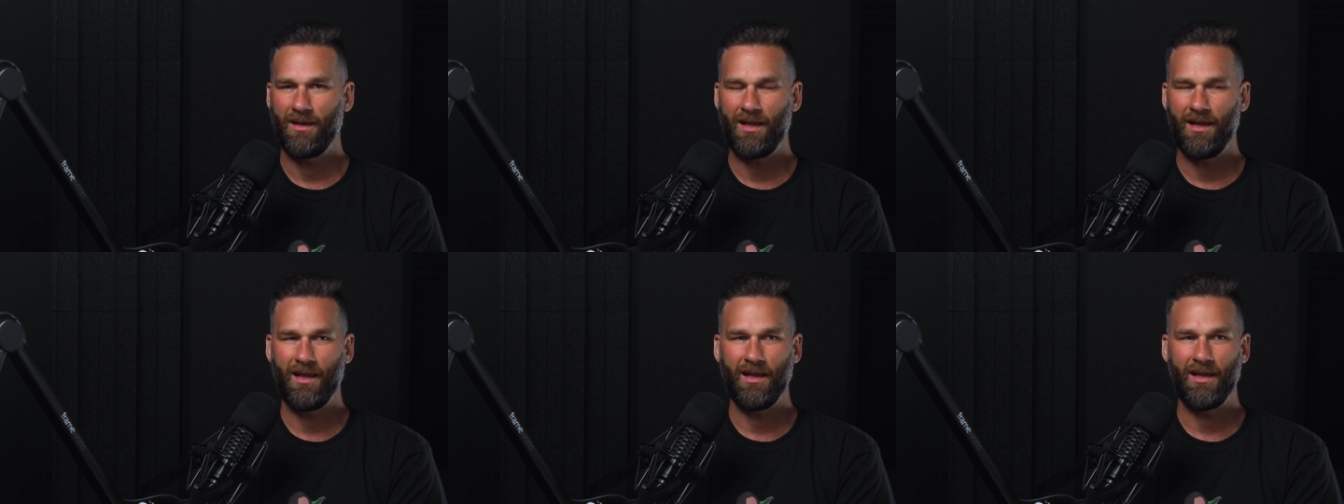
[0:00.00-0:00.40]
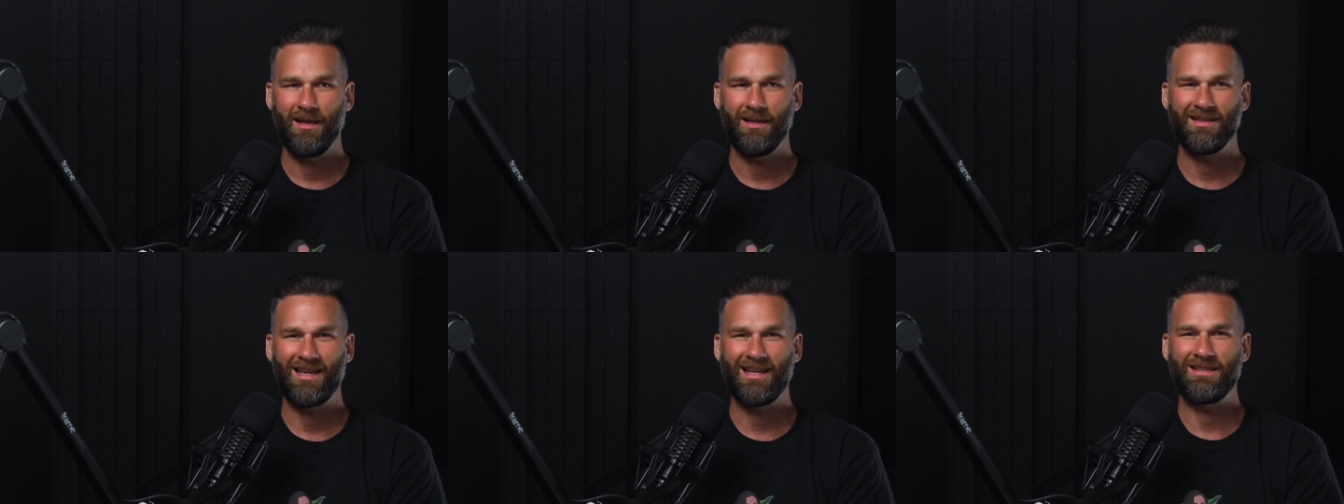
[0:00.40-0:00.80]

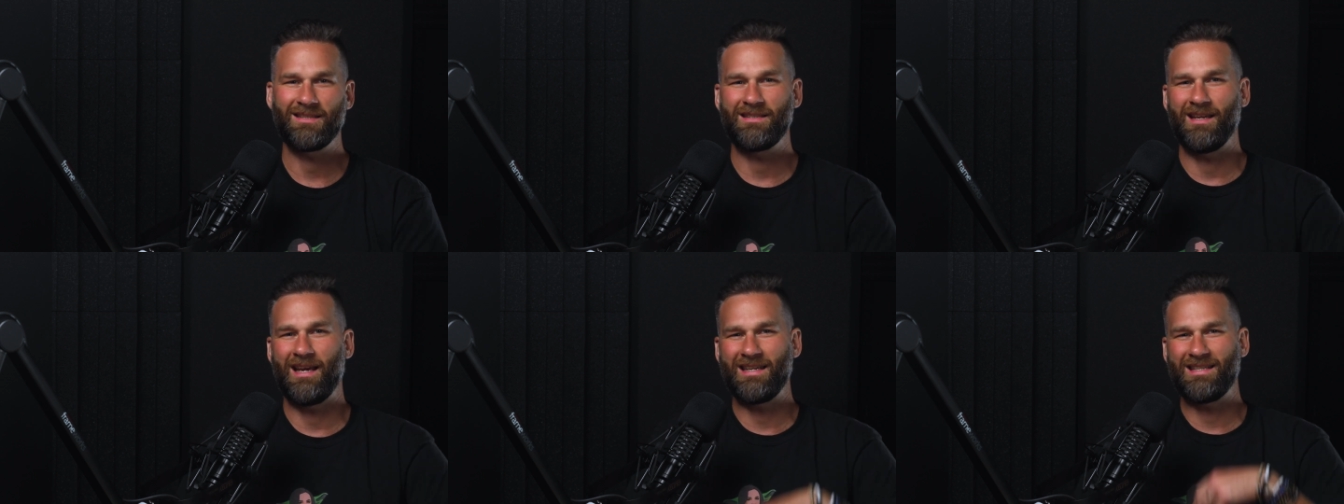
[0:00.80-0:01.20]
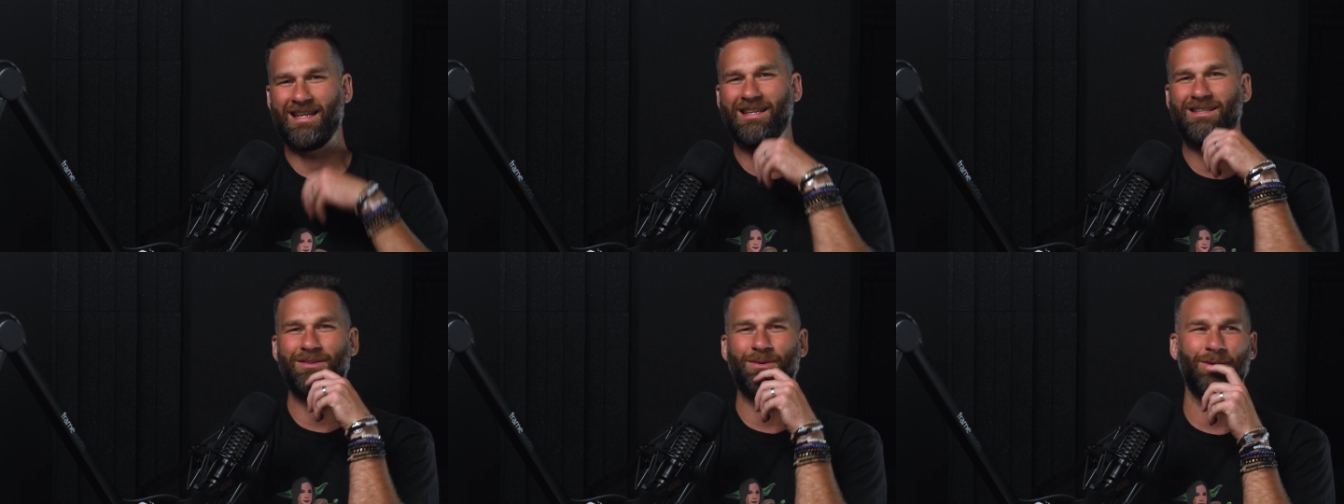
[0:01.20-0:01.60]
And I, I
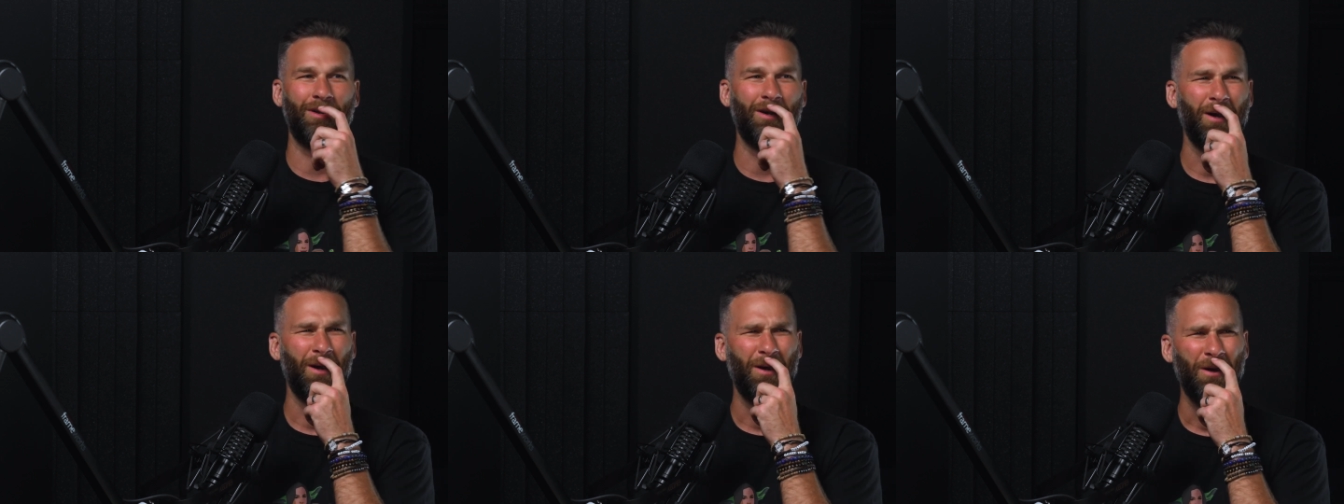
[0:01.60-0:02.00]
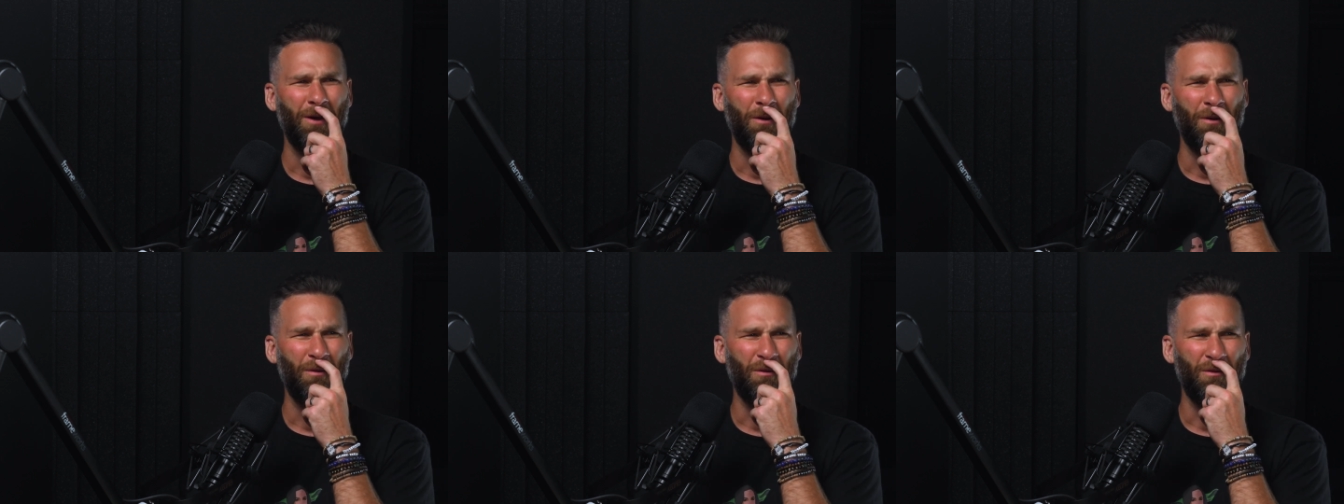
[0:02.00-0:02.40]
said to her,
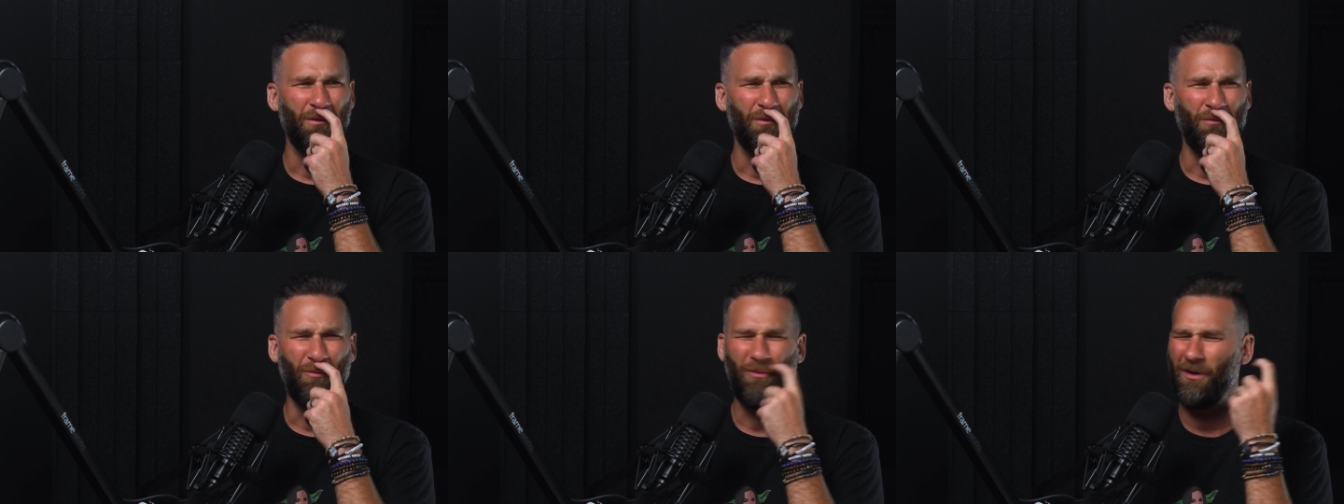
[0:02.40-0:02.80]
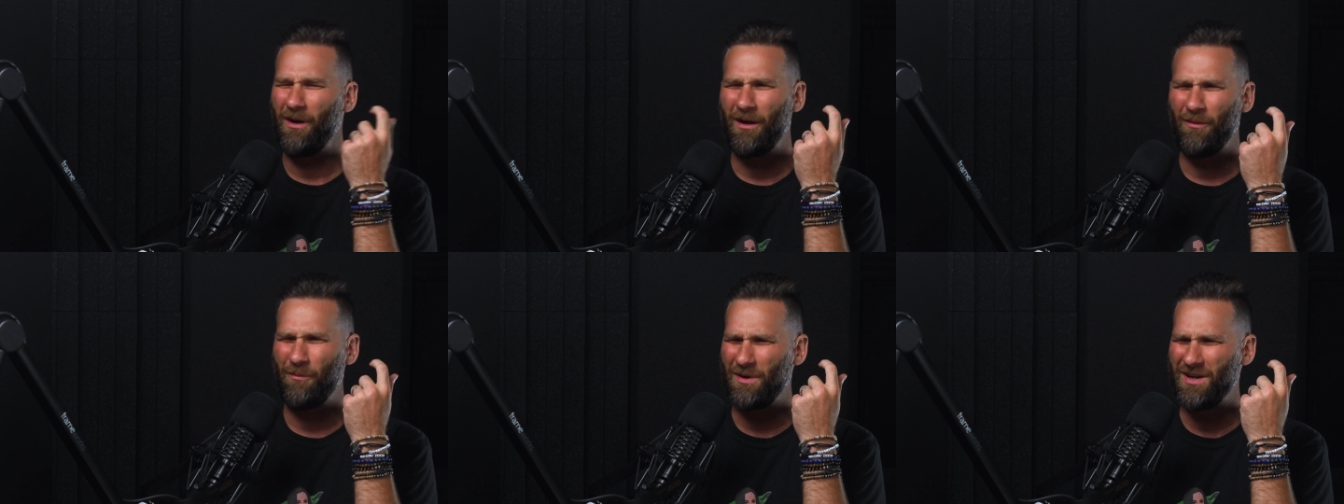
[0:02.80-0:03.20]

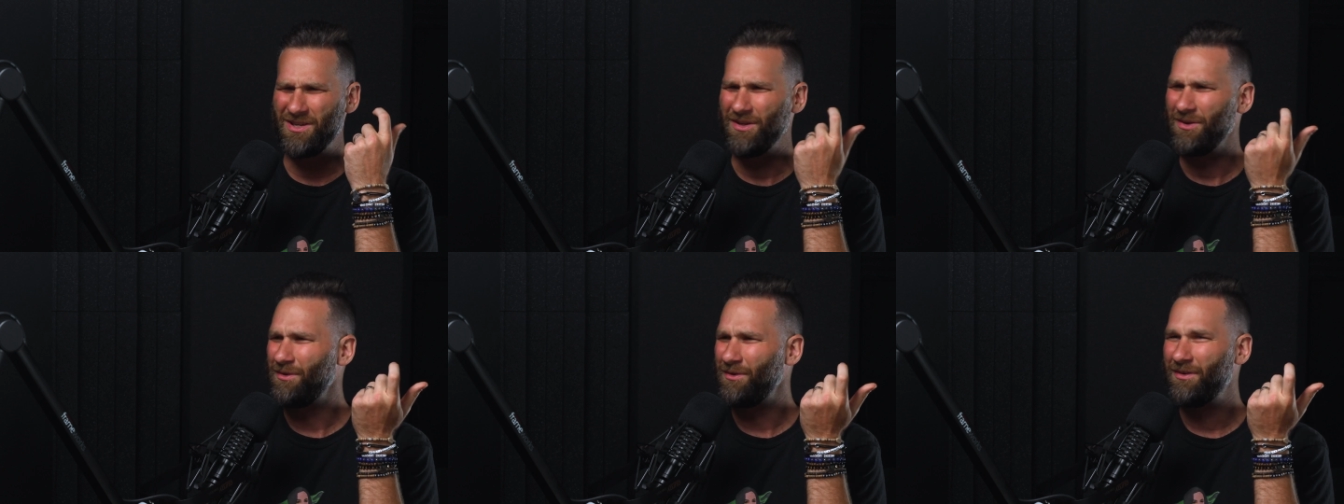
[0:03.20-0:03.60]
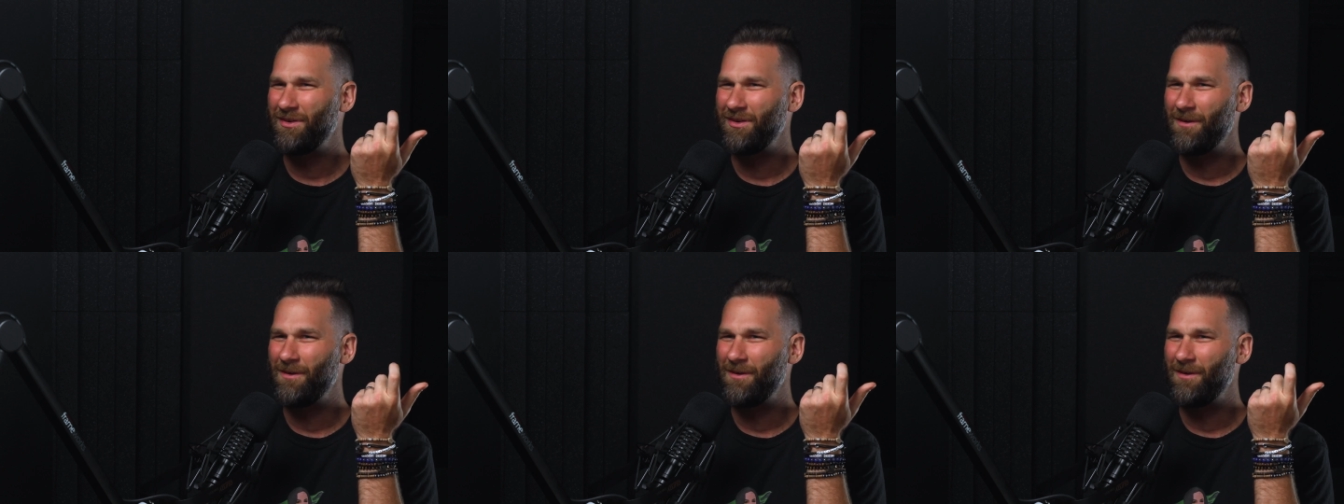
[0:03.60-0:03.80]
we do?